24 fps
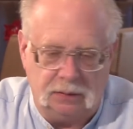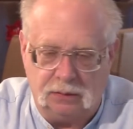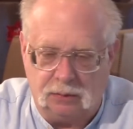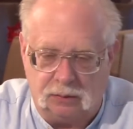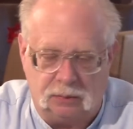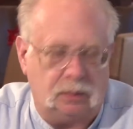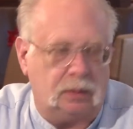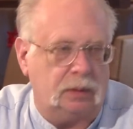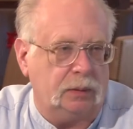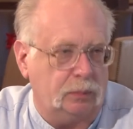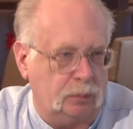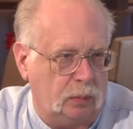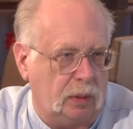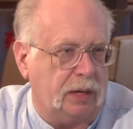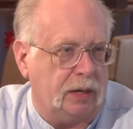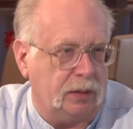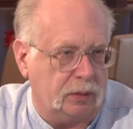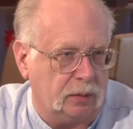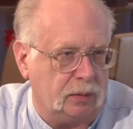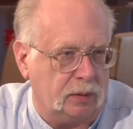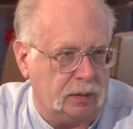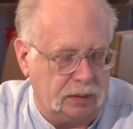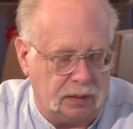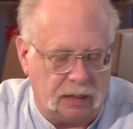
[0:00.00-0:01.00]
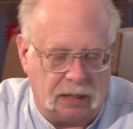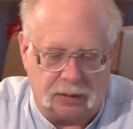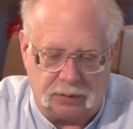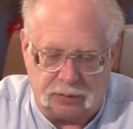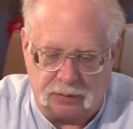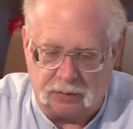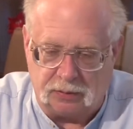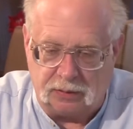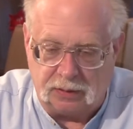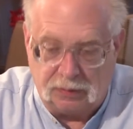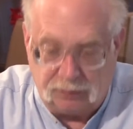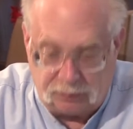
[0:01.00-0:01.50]
one way or
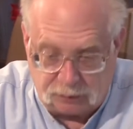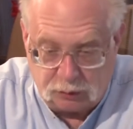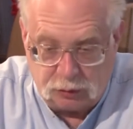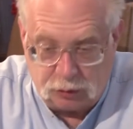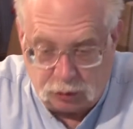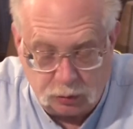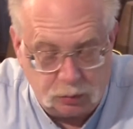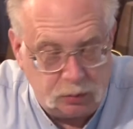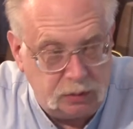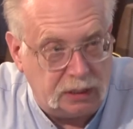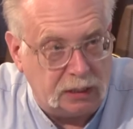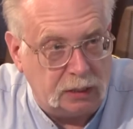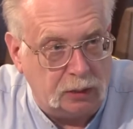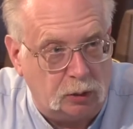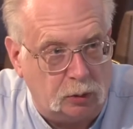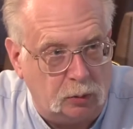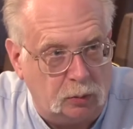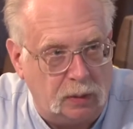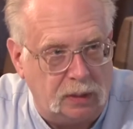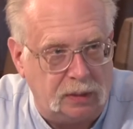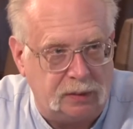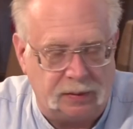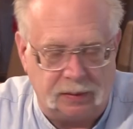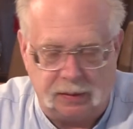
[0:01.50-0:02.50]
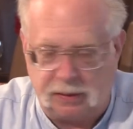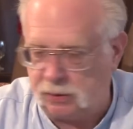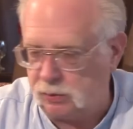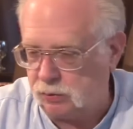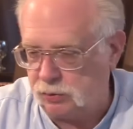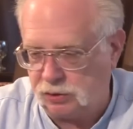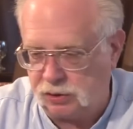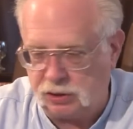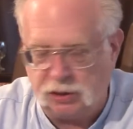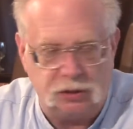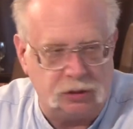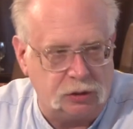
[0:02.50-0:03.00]
another. If you do deal with it,
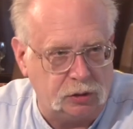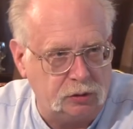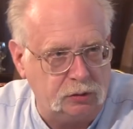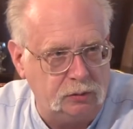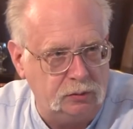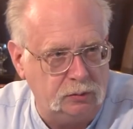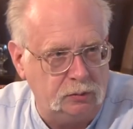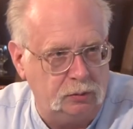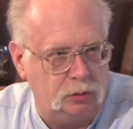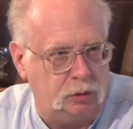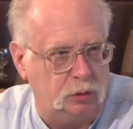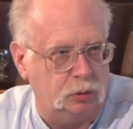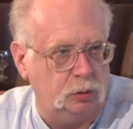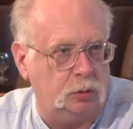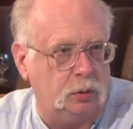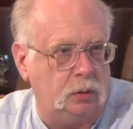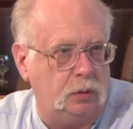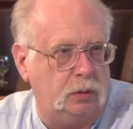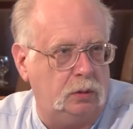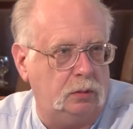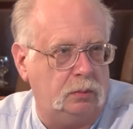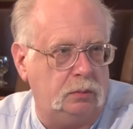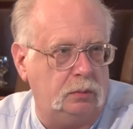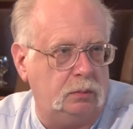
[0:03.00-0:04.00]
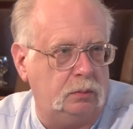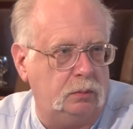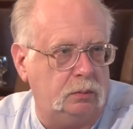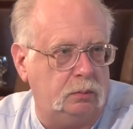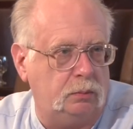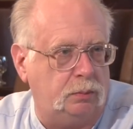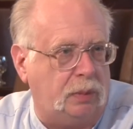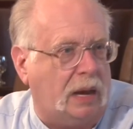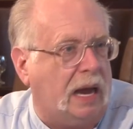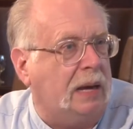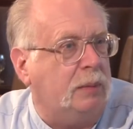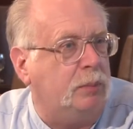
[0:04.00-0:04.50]
here's this cool
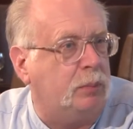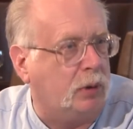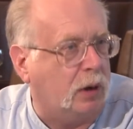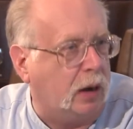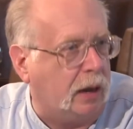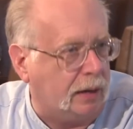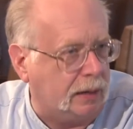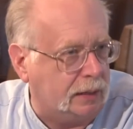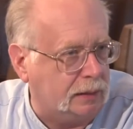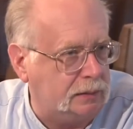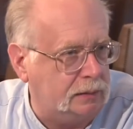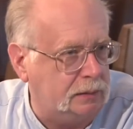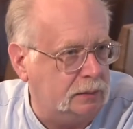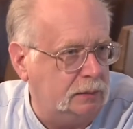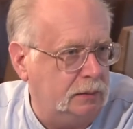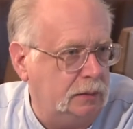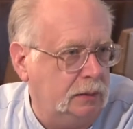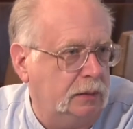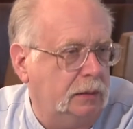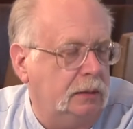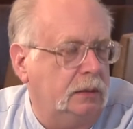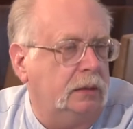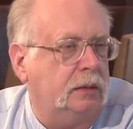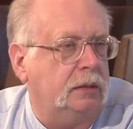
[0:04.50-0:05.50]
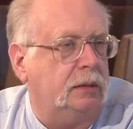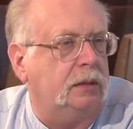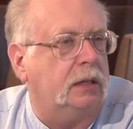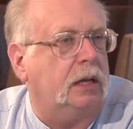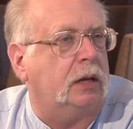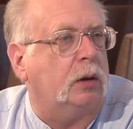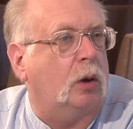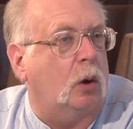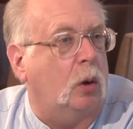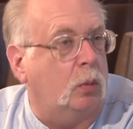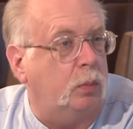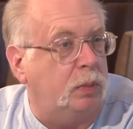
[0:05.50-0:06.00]
byproduct
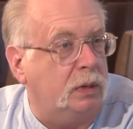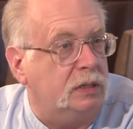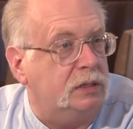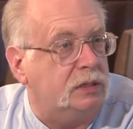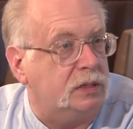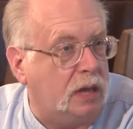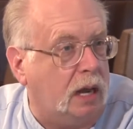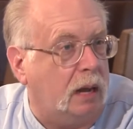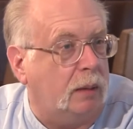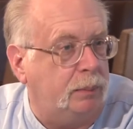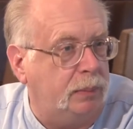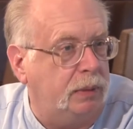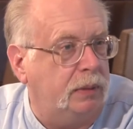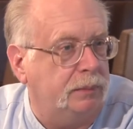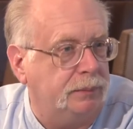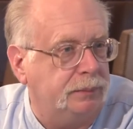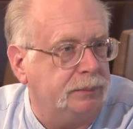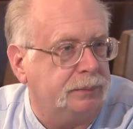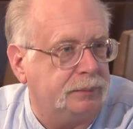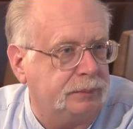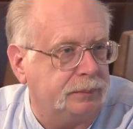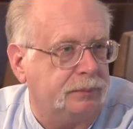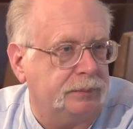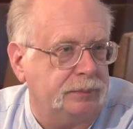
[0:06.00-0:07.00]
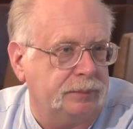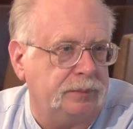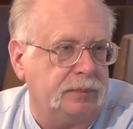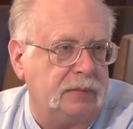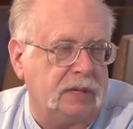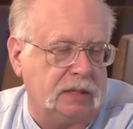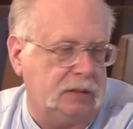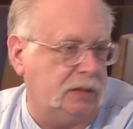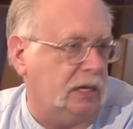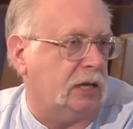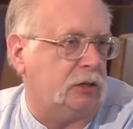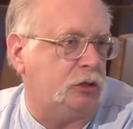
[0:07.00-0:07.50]
that opens up
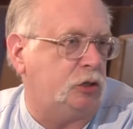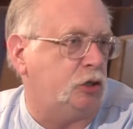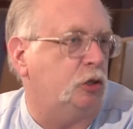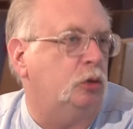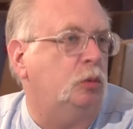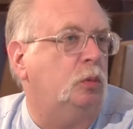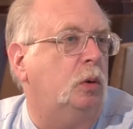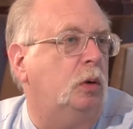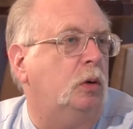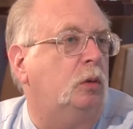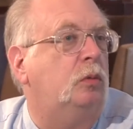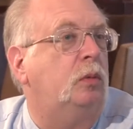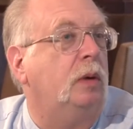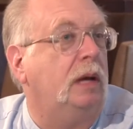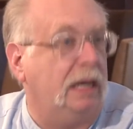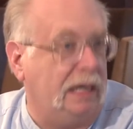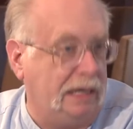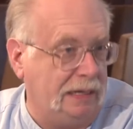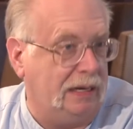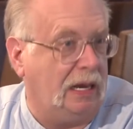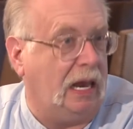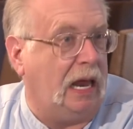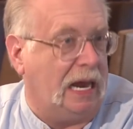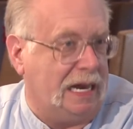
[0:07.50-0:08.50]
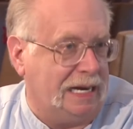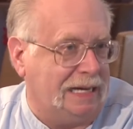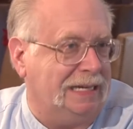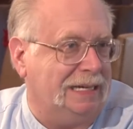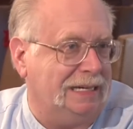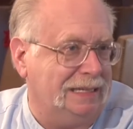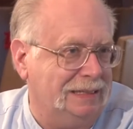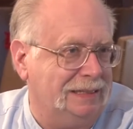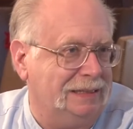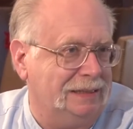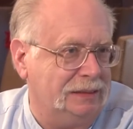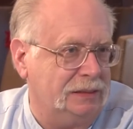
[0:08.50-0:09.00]
that you will really like,
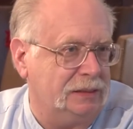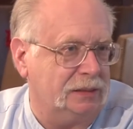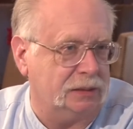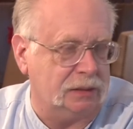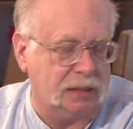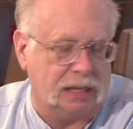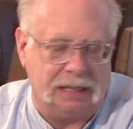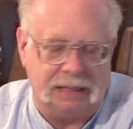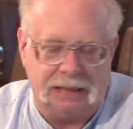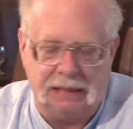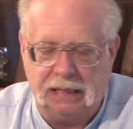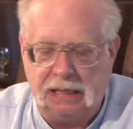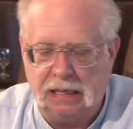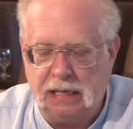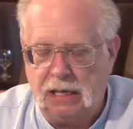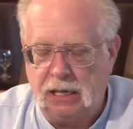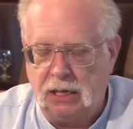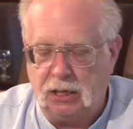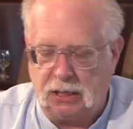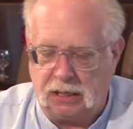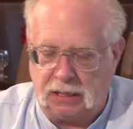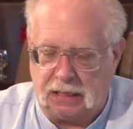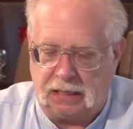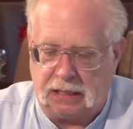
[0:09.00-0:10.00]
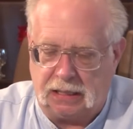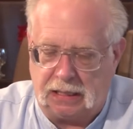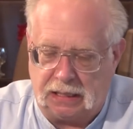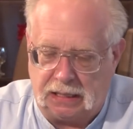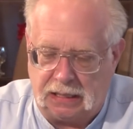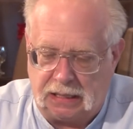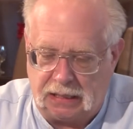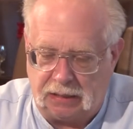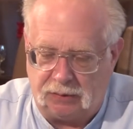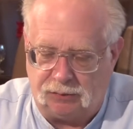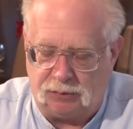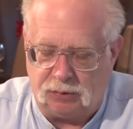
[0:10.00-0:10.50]
right?
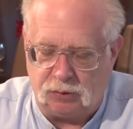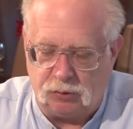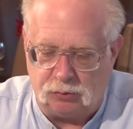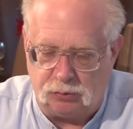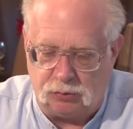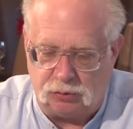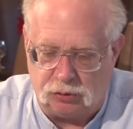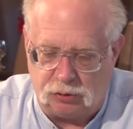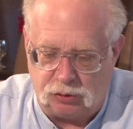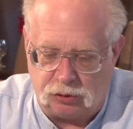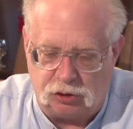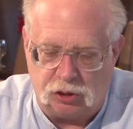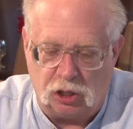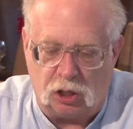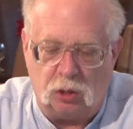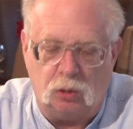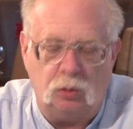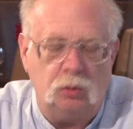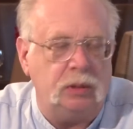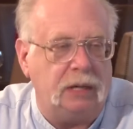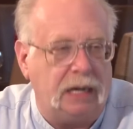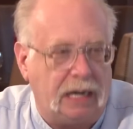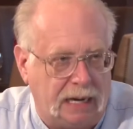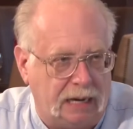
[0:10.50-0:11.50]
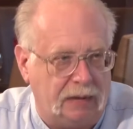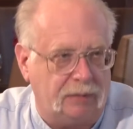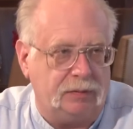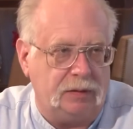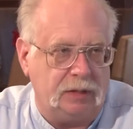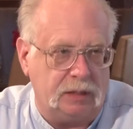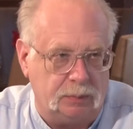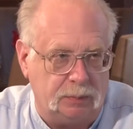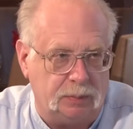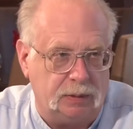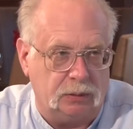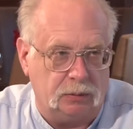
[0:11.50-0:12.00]
If you don't have
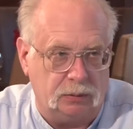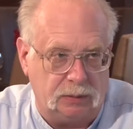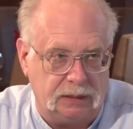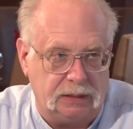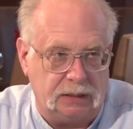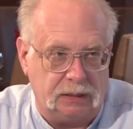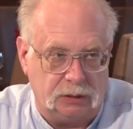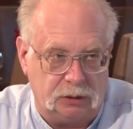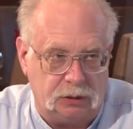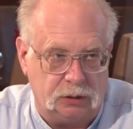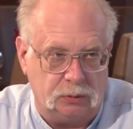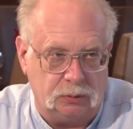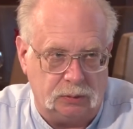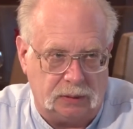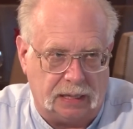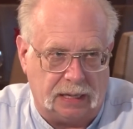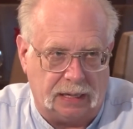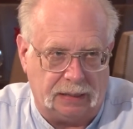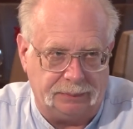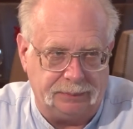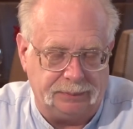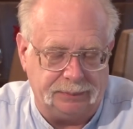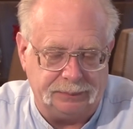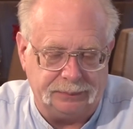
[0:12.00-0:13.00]
the ability to do that,